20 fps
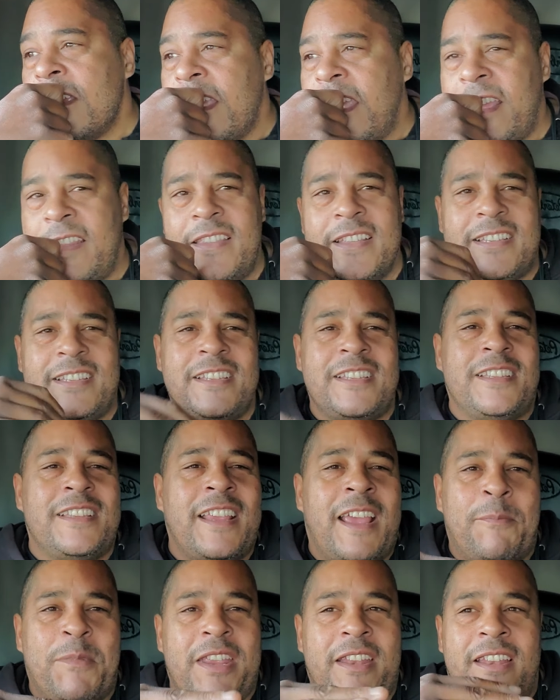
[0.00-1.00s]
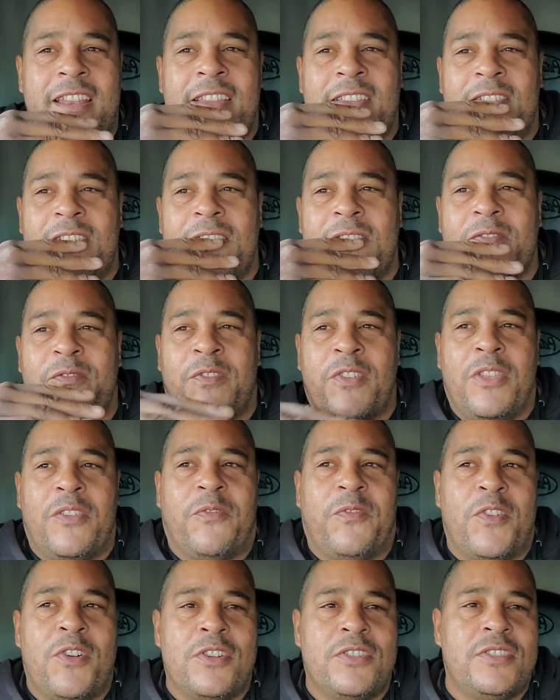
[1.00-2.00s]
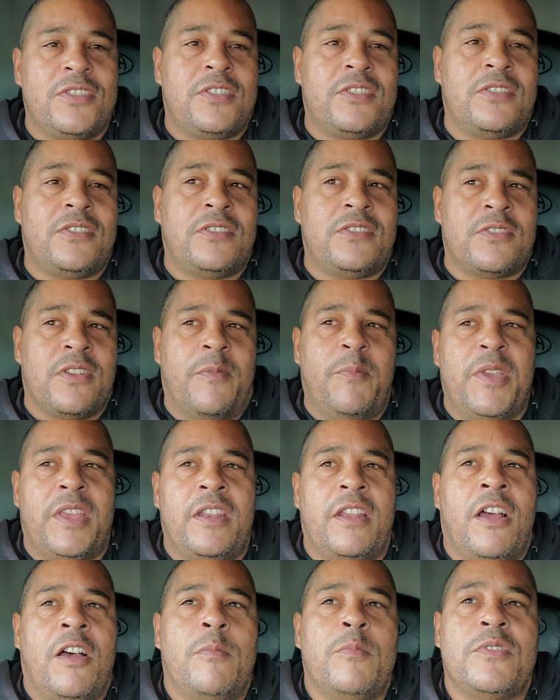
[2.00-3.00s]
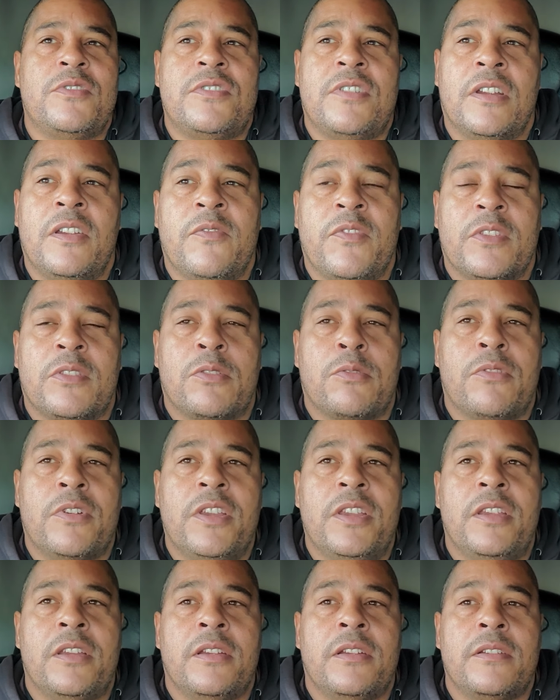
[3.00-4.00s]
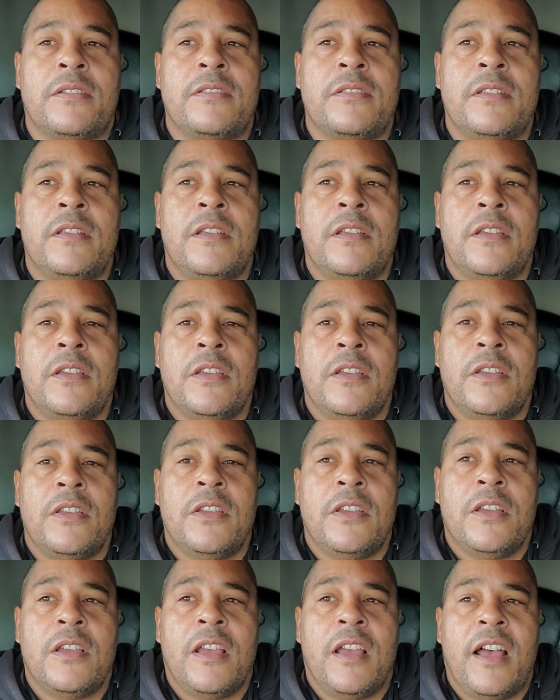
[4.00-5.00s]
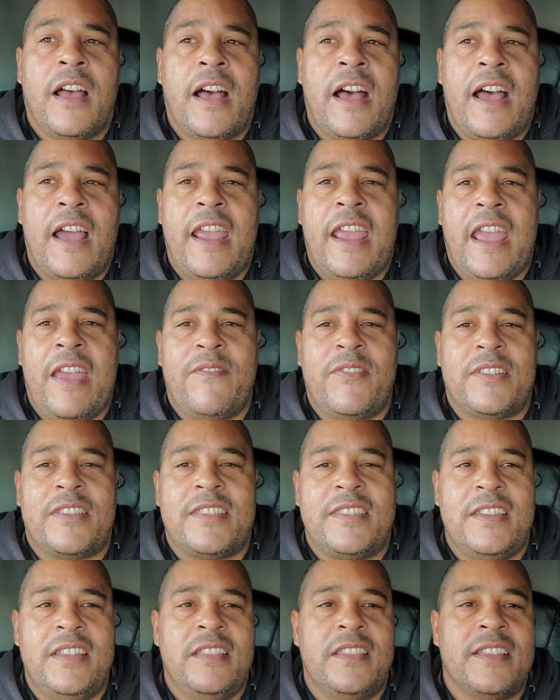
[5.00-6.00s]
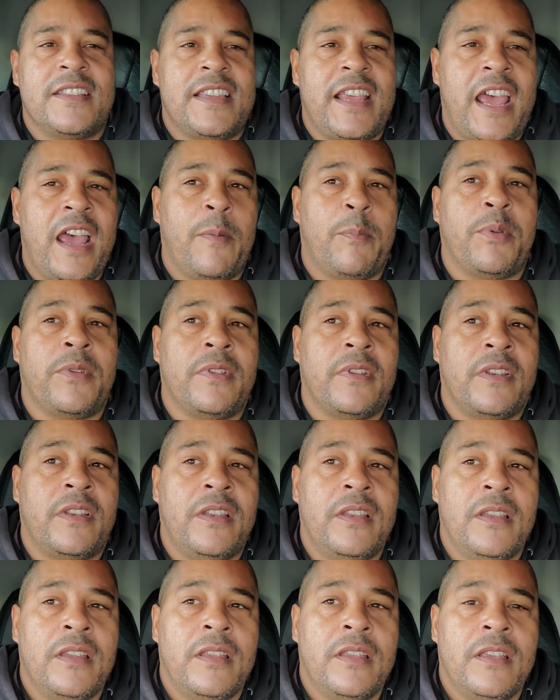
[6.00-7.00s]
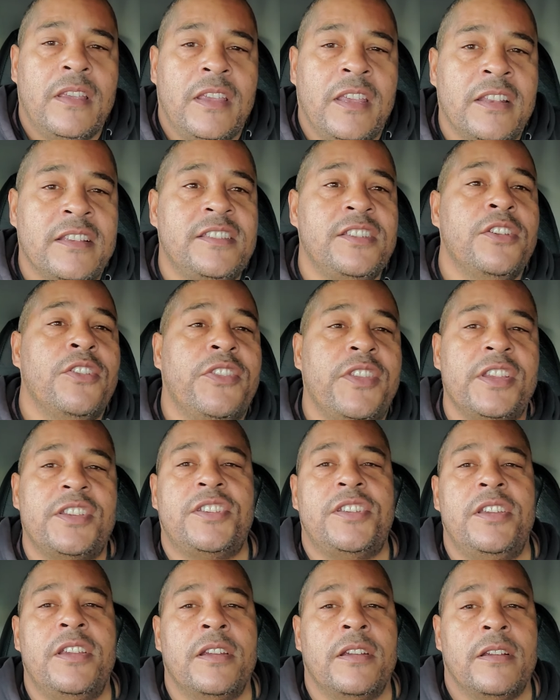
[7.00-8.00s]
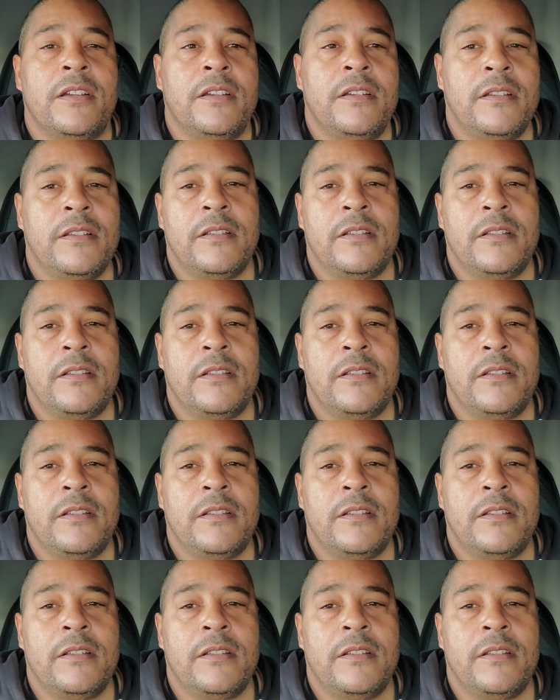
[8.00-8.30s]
And this is, I mean, for the first, so I've been almost trucking for 3 years. I haven't seen this happen until this year.